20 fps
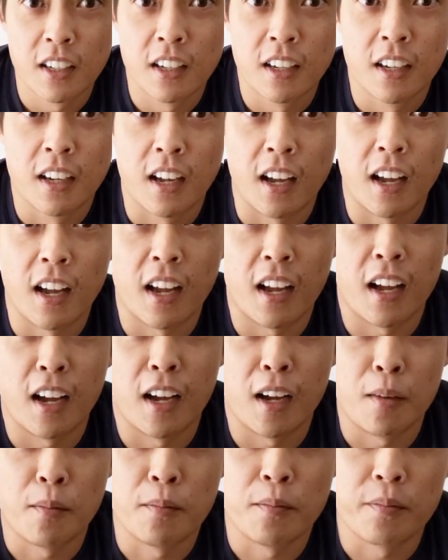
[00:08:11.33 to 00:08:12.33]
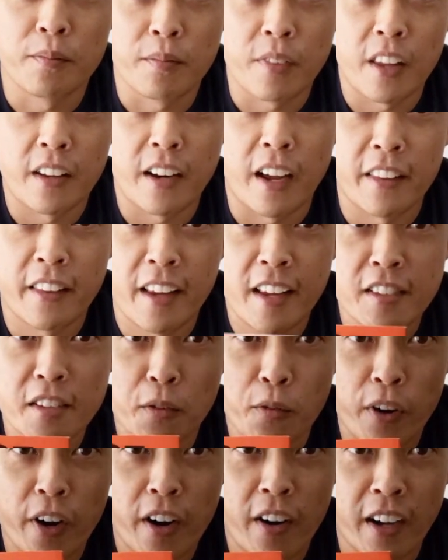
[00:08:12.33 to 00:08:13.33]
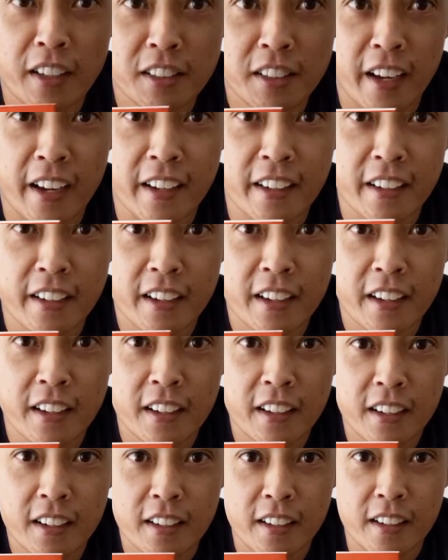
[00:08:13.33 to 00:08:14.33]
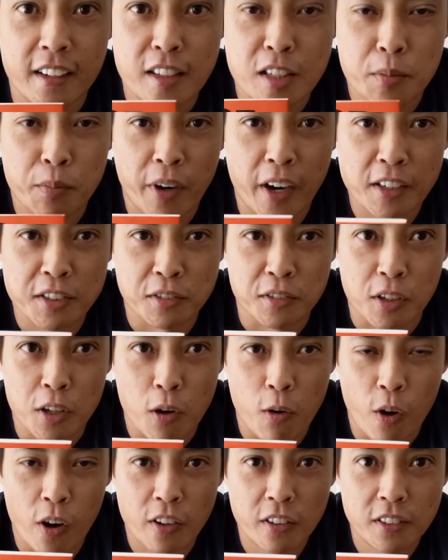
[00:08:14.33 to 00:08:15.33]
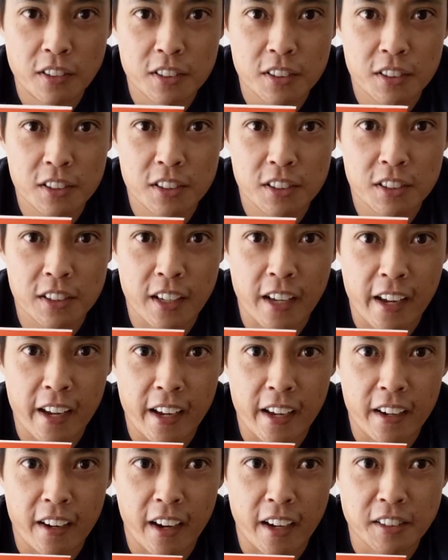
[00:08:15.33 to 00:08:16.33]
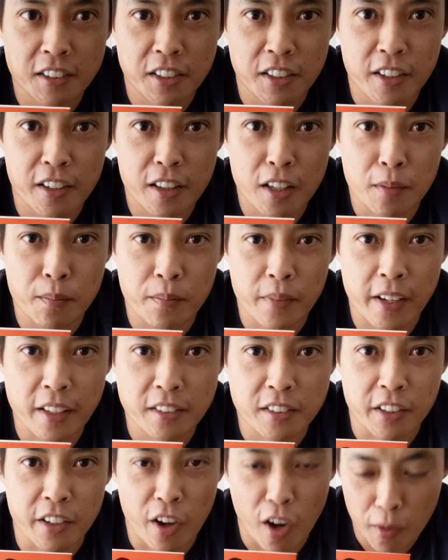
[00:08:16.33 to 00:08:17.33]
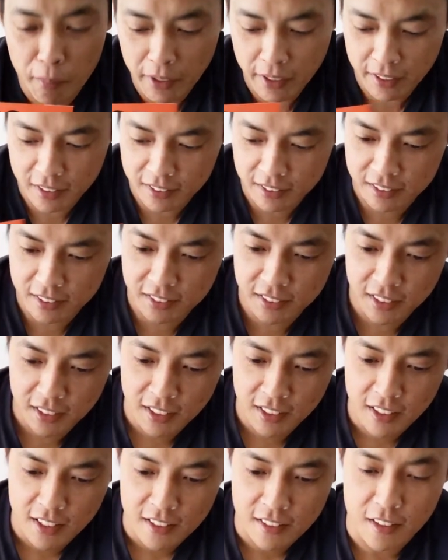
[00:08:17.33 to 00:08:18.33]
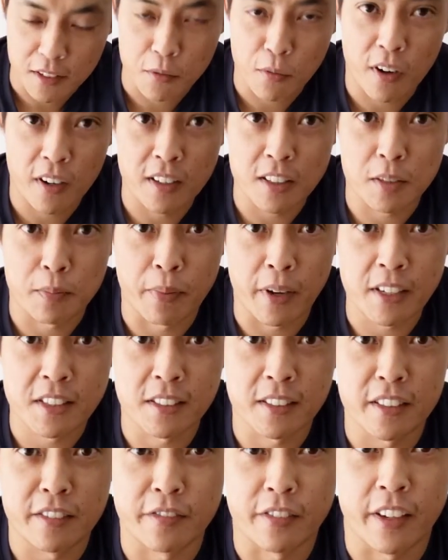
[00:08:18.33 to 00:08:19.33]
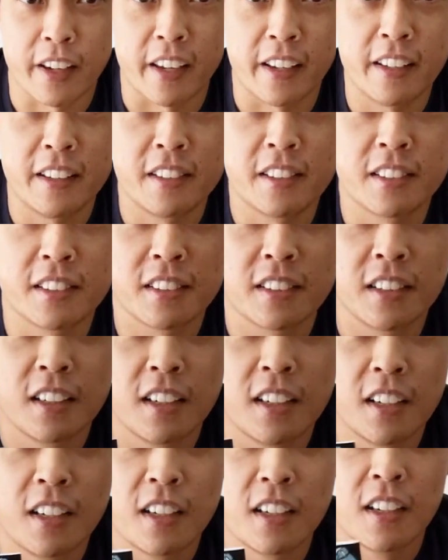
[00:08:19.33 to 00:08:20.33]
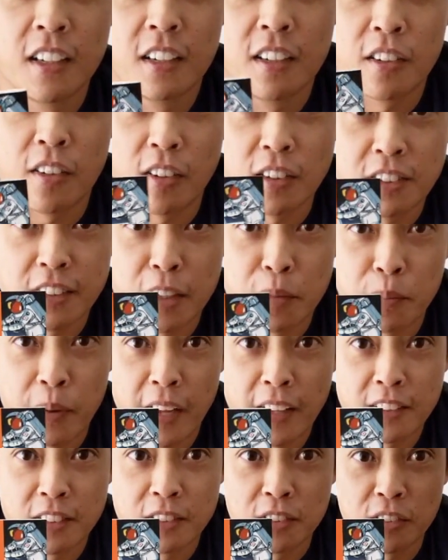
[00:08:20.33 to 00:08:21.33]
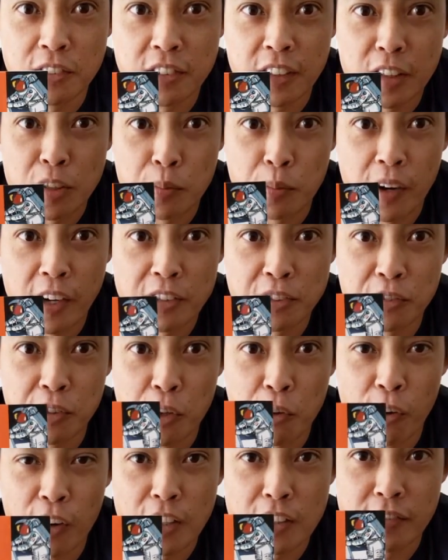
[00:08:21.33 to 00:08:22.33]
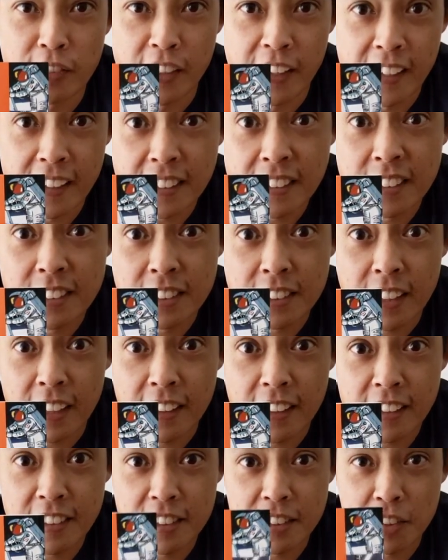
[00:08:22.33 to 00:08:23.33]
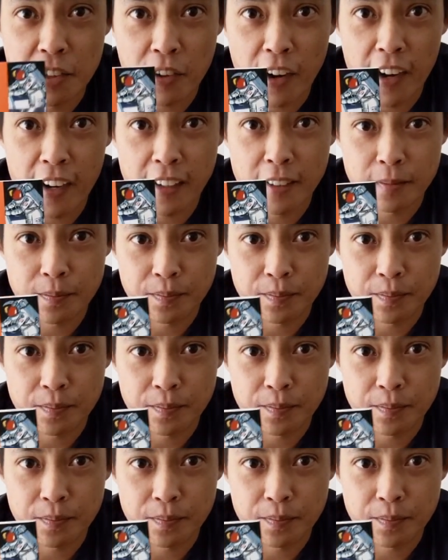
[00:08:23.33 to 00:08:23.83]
Now, these are where I take inspirational quotes and I turn them into comics. There's one especially for kids called Zen Pencils, Inspirational Quotes for Kids. And this is great.